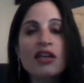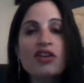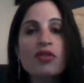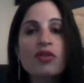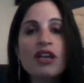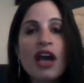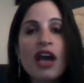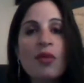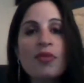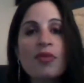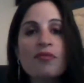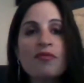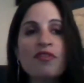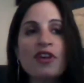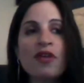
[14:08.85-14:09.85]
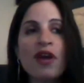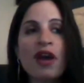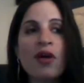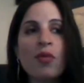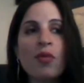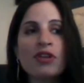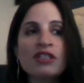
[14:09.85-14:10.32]
You can help them figure
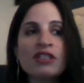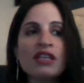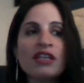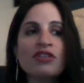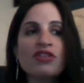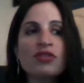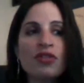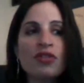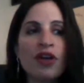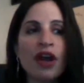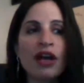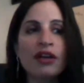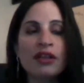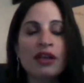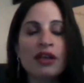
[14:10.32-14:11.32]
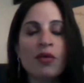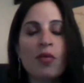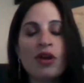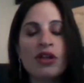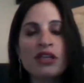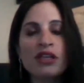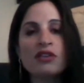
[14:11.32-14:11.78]
out what did they do correctly,
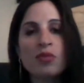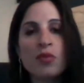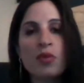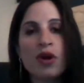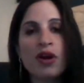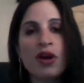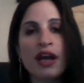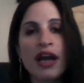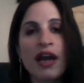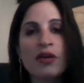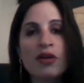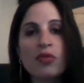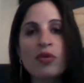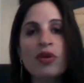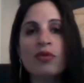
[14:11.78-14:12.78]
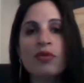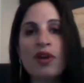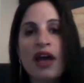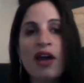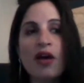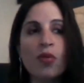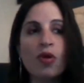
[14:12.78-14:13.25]
what needs work, how can we
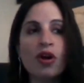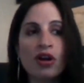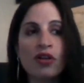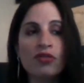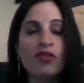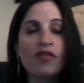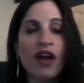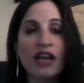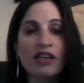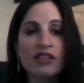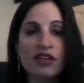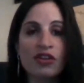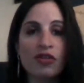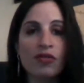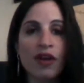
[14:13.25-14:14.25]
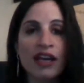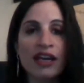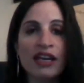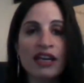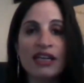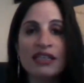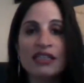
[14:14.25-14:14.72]
work on revising your
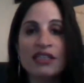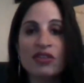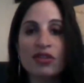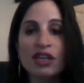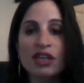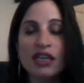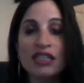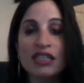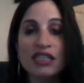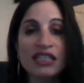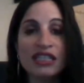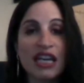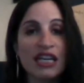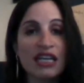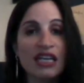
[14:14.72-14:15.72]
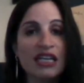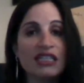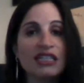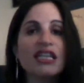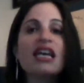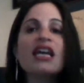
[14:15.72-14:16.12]
writing. It's nearly instantaneous.